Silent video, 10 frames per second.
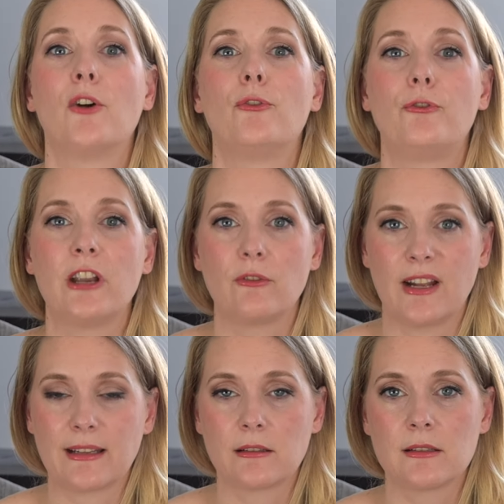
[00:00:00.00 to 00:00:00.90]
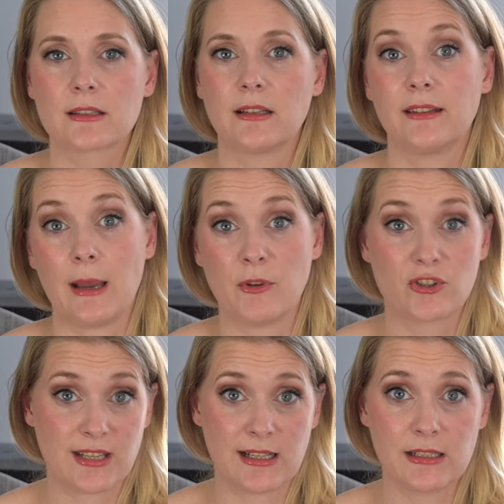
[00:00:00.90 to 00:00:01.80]
Free radicals can damage
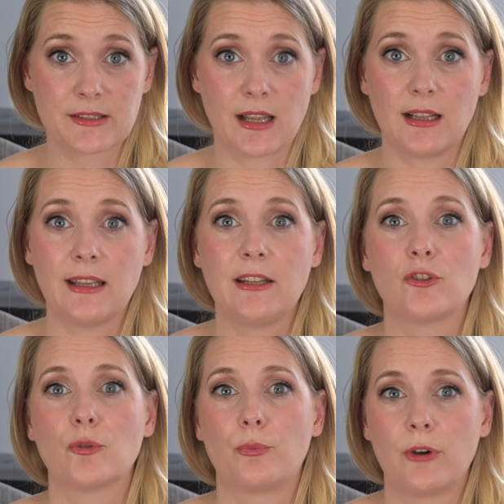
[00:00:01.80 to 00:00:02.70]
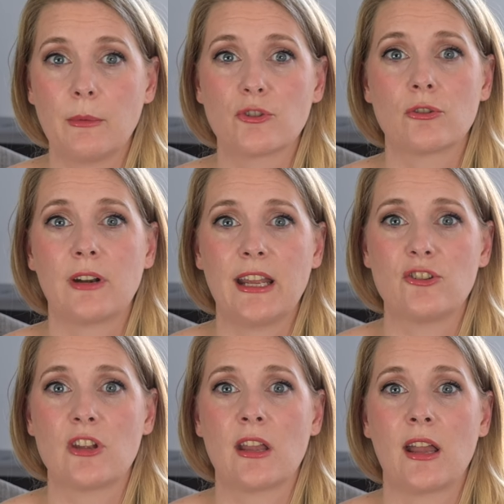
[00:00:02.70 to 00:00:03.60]
cells, leading to premature
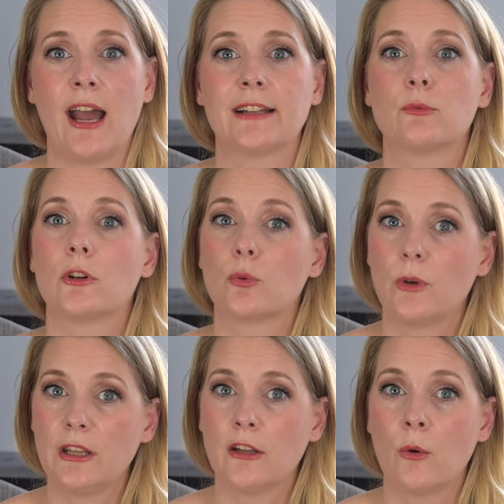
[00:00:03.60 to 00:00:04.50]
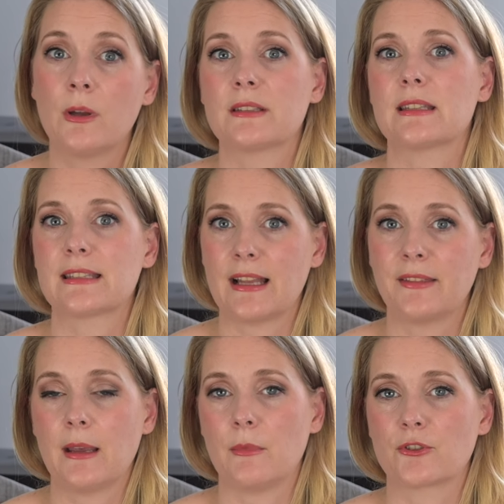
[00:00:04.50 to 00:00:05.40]
aging and what we know as
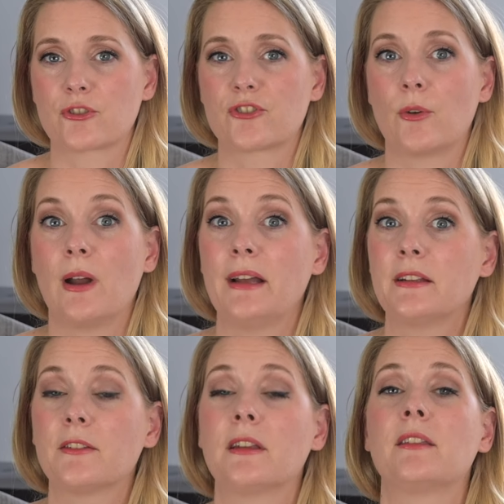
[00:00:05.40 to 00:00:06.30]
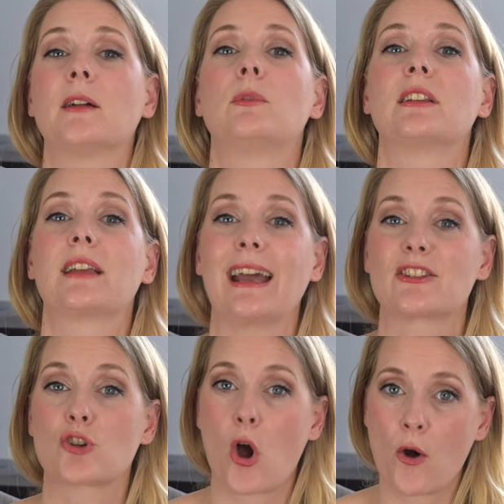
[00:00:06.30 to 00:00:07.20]
sun damage, so anything that will
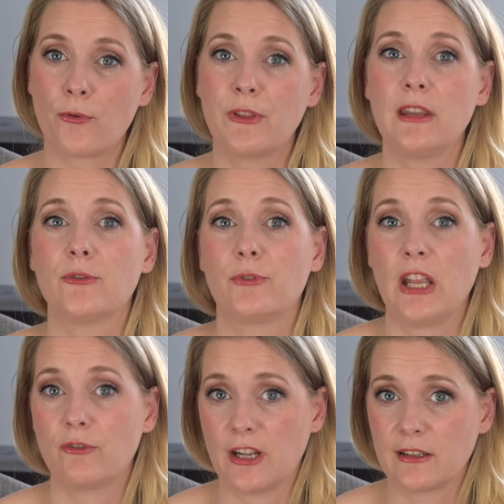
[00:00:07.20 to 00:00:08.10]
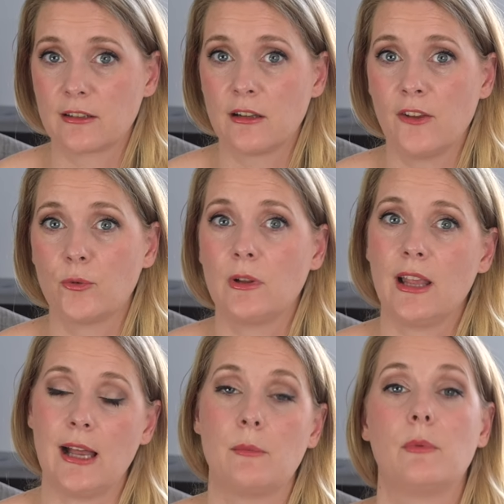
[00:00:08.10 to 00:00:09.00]
catch off these free radicals will
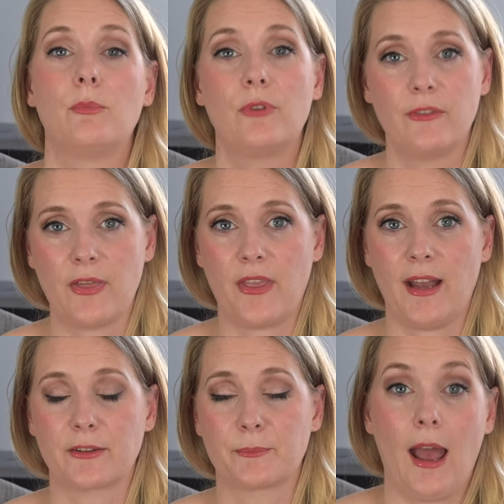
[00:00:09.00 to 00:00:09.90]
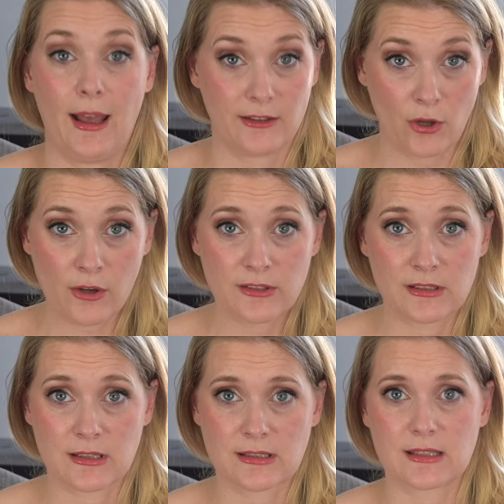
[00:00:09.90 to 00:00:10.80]
help prevent that.
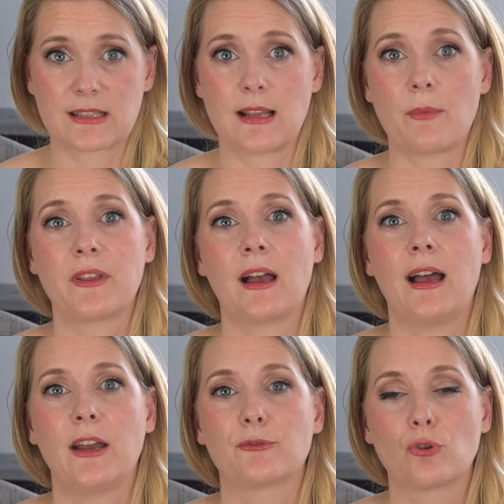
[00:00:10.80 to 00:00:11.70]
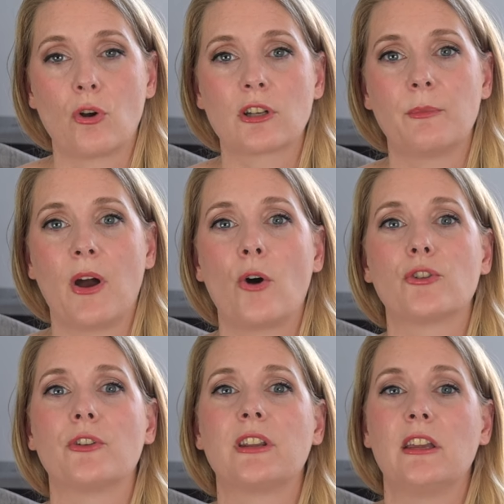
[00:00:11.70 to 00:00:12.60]
Antioxidants, something I have talked about
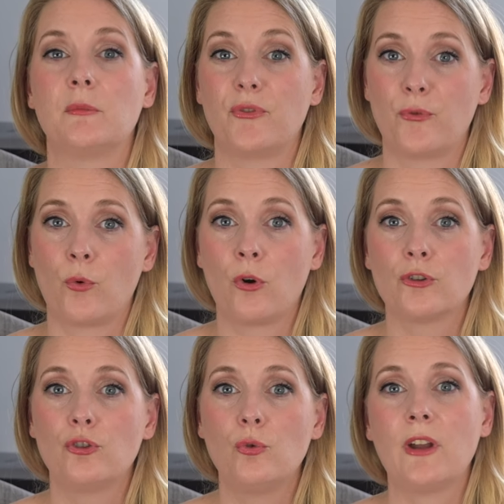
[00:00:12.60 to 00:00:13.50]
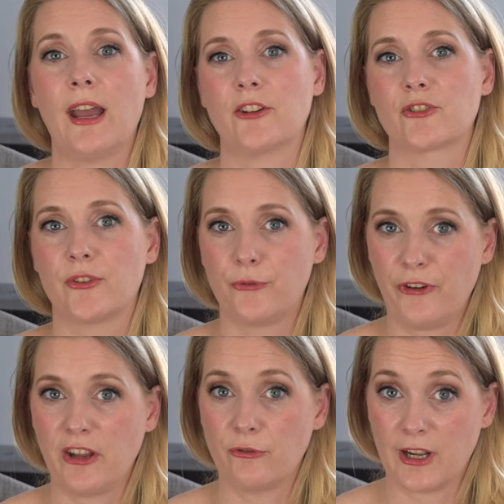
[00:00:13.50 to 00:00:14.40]
on here before, do catch the
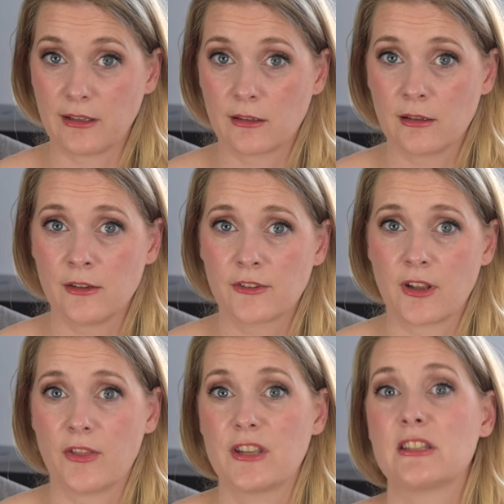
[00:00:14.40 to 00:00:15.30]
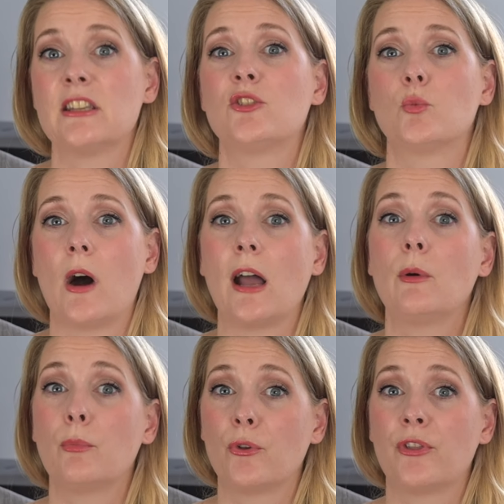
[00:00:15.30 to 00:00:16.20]
free radicals. This is why we
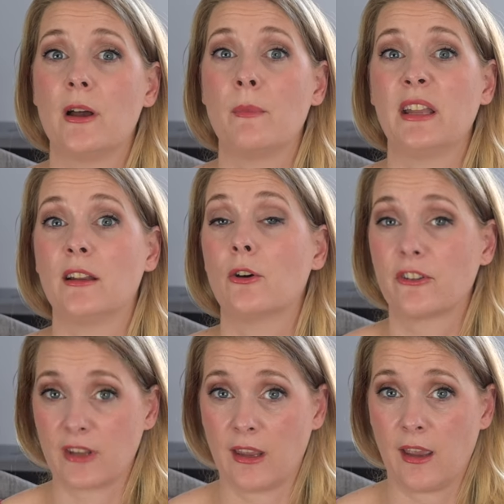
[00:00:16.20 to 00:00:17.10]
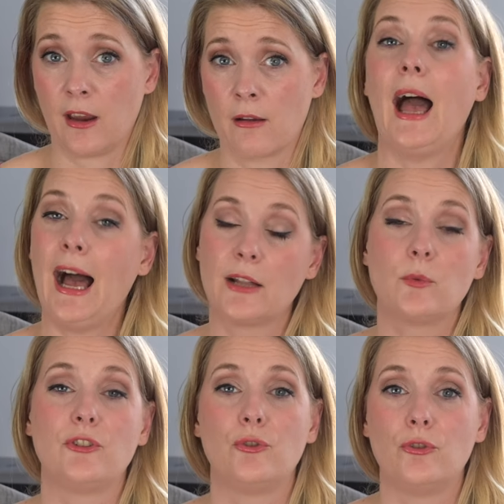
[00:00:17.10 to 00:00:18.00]
put them in our skincare. And
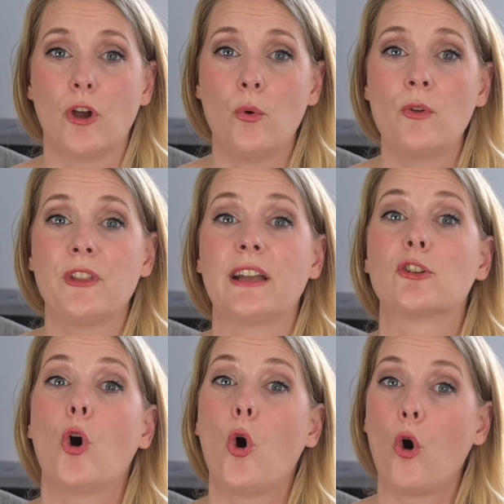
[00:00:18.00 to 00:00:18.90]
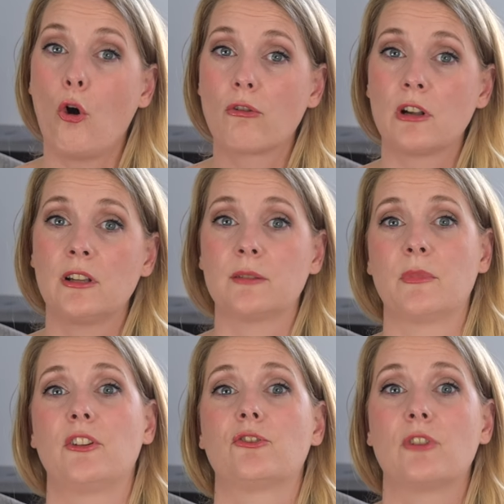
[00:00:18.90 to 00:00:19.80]
we do know that oral
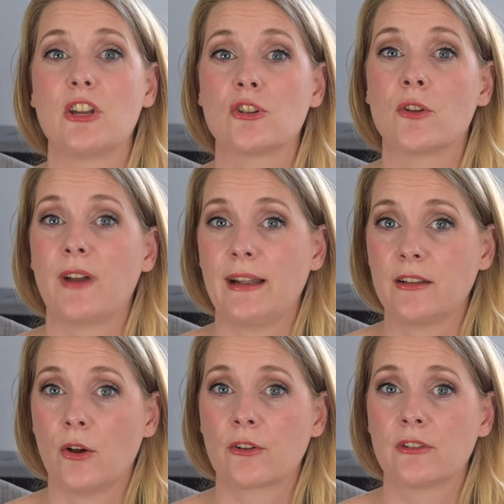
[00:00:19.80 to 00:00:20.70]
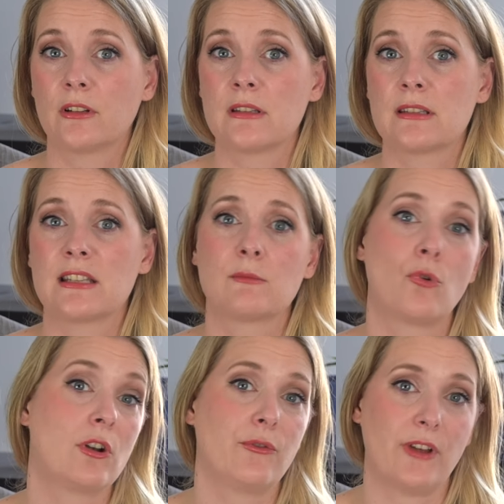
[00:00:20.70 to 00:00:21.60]
administration of antioxidants is
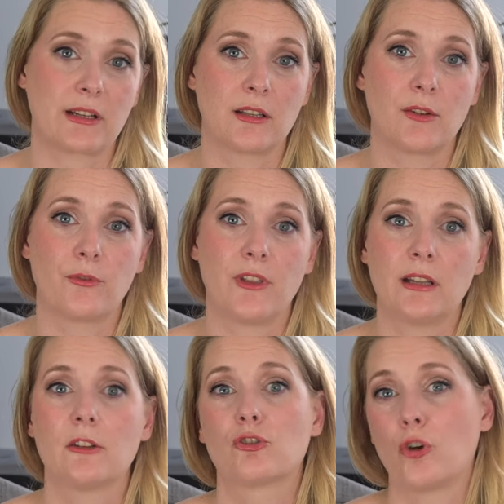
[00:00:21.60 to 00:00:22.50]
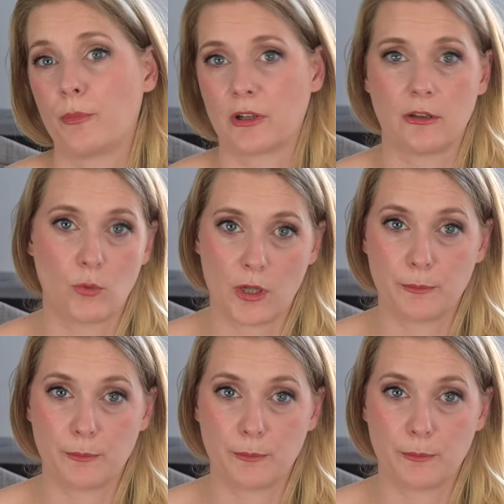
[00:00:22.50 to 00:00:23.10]
more effective than topical one.